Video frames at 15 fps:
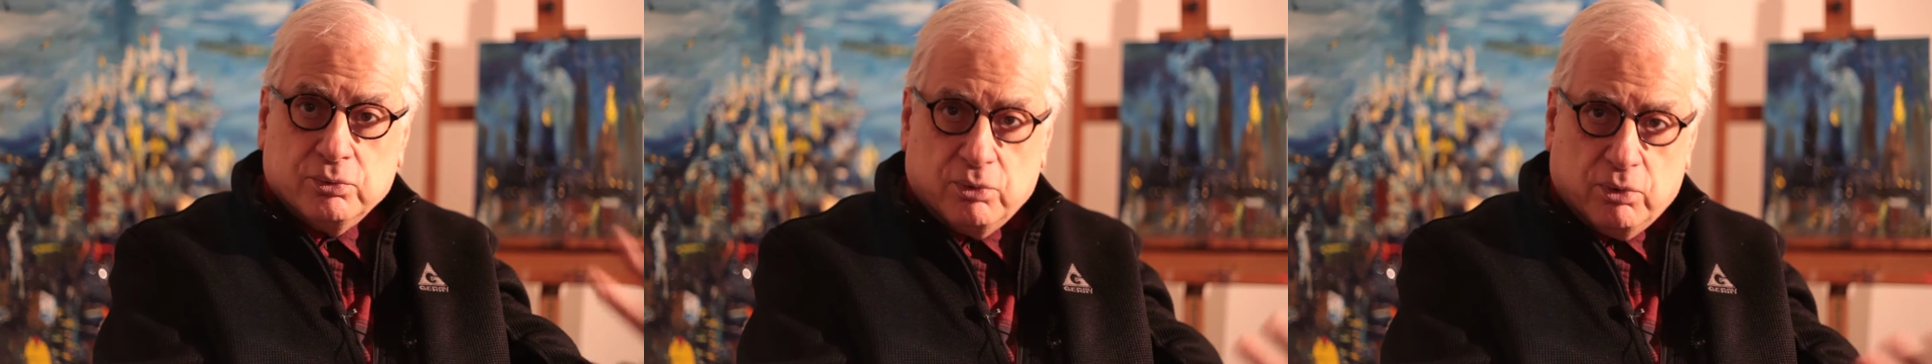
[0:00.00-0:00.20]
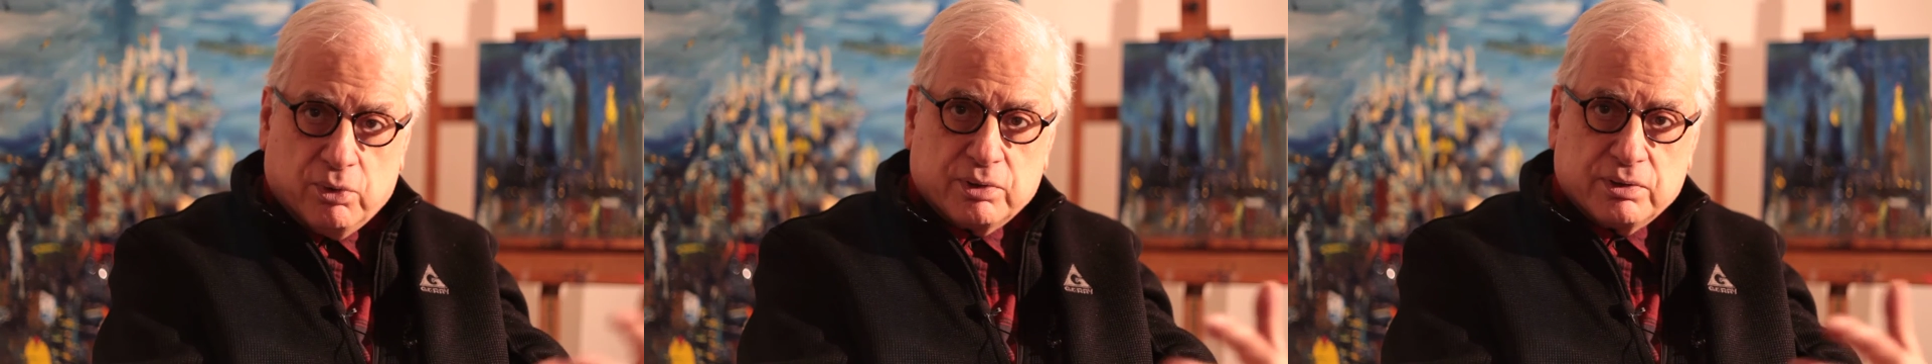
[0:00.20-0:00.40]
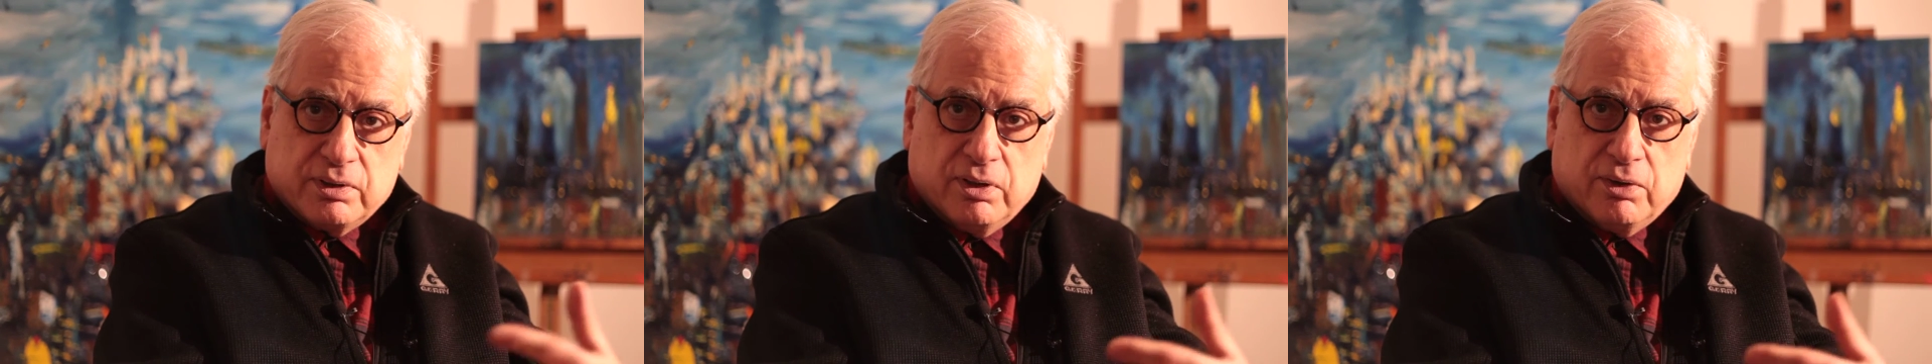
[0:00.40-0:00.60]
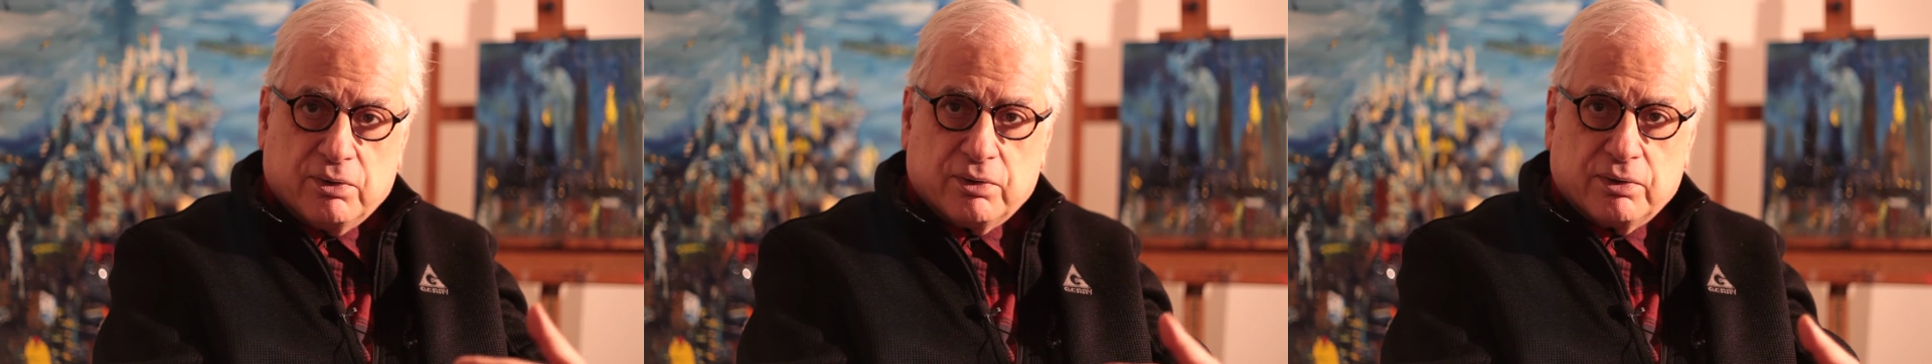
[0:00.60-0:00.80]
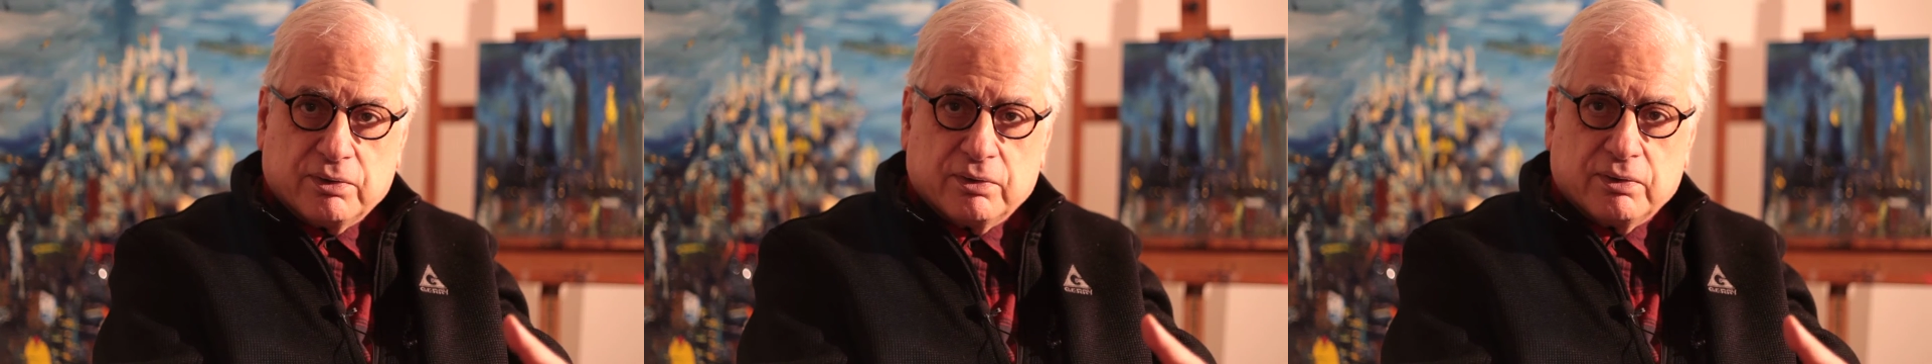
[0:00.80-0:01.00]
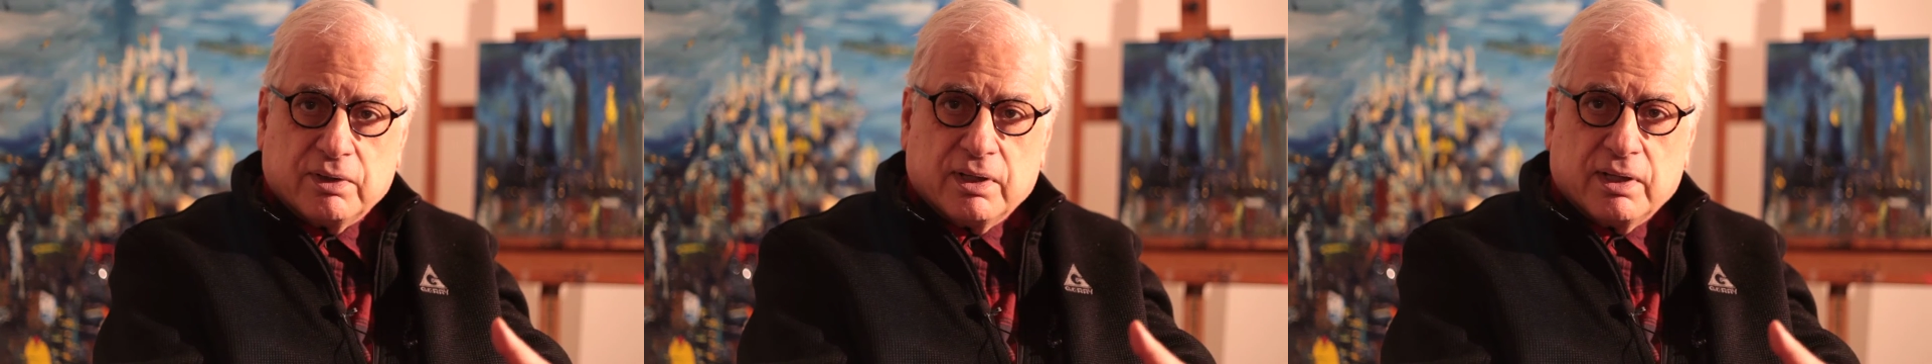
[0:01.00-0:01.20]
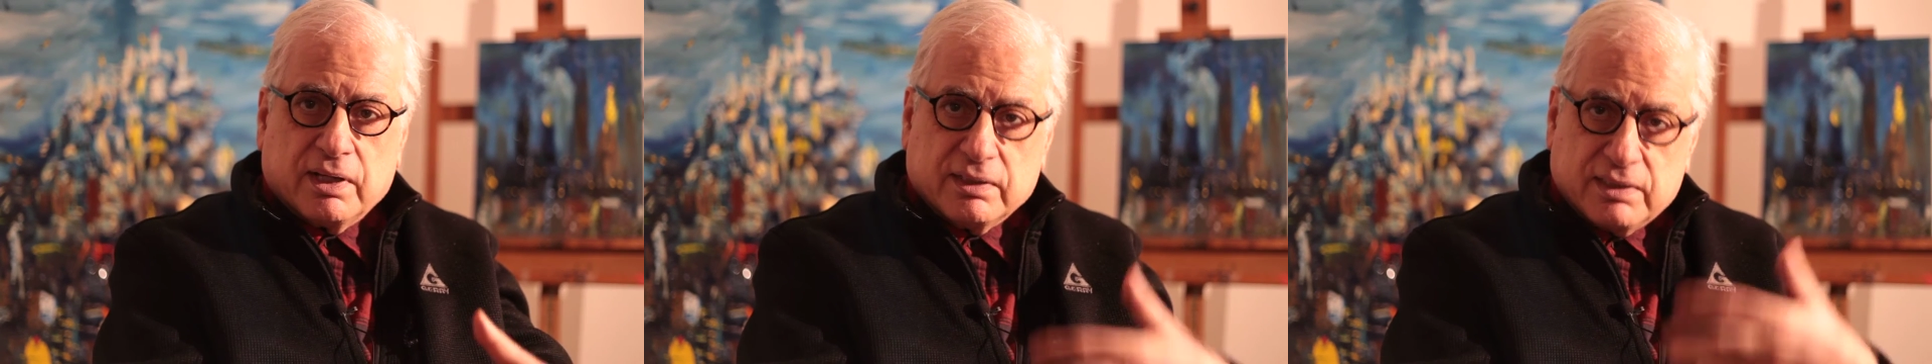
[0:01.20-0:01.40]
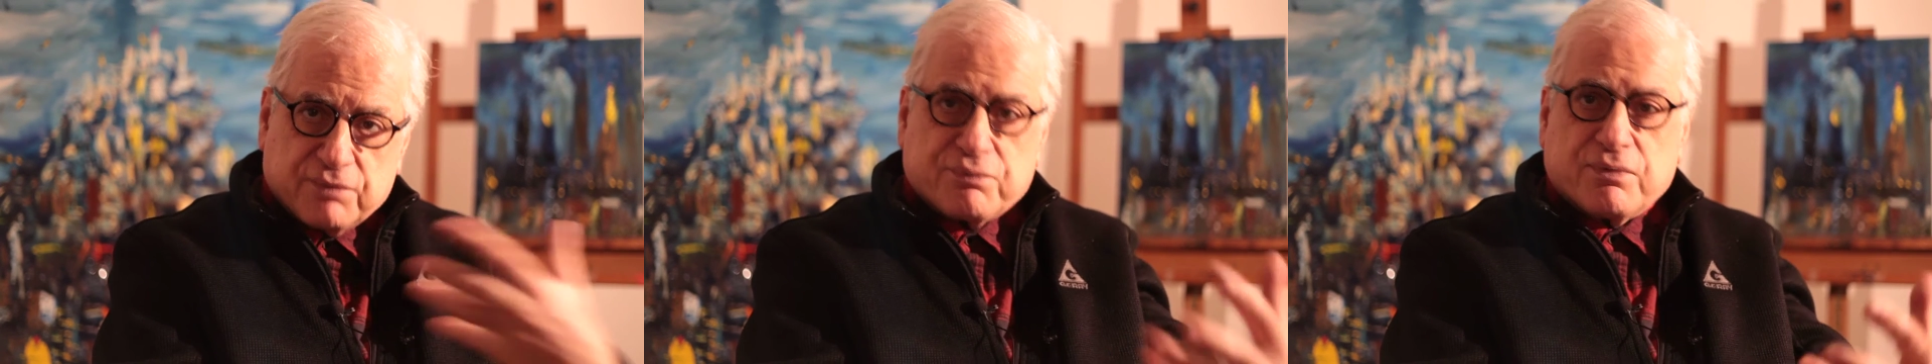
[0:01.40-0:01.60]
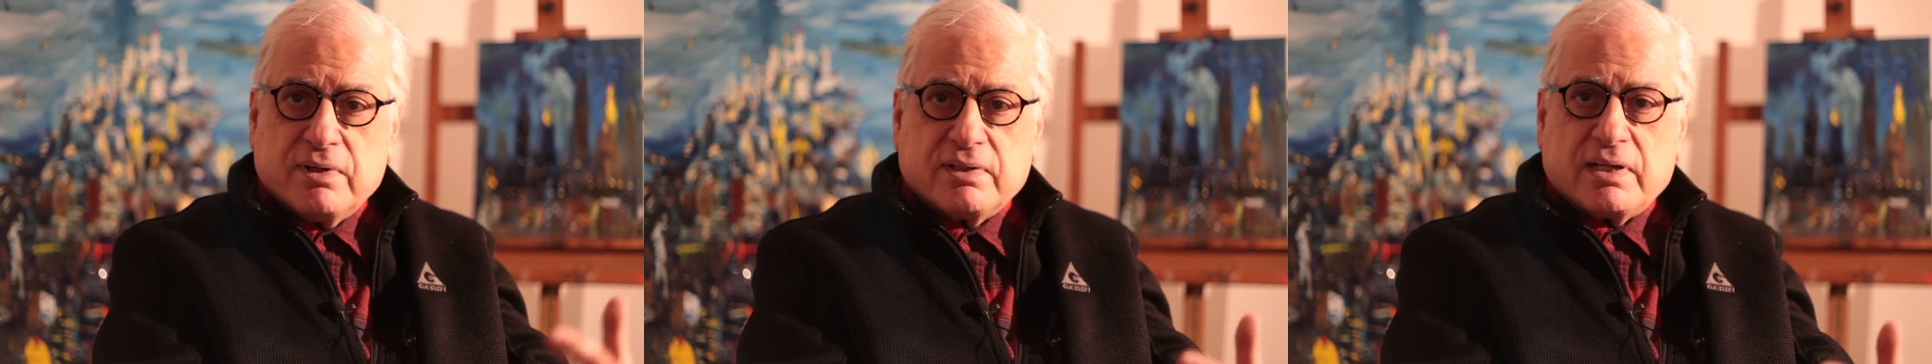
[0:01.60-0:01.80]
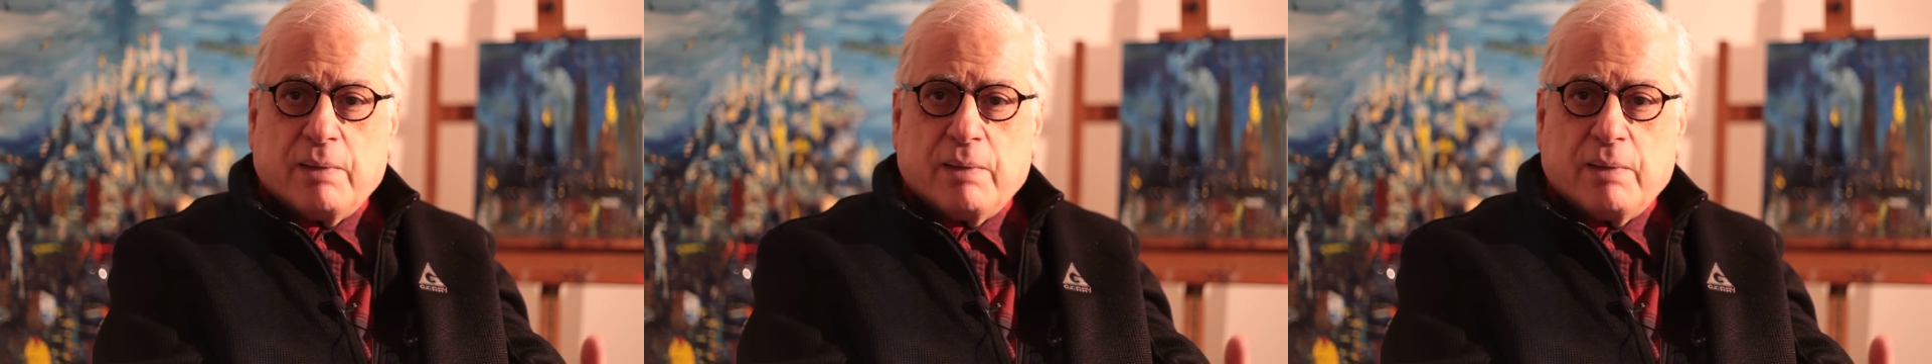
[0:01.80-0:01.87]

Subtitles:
or different.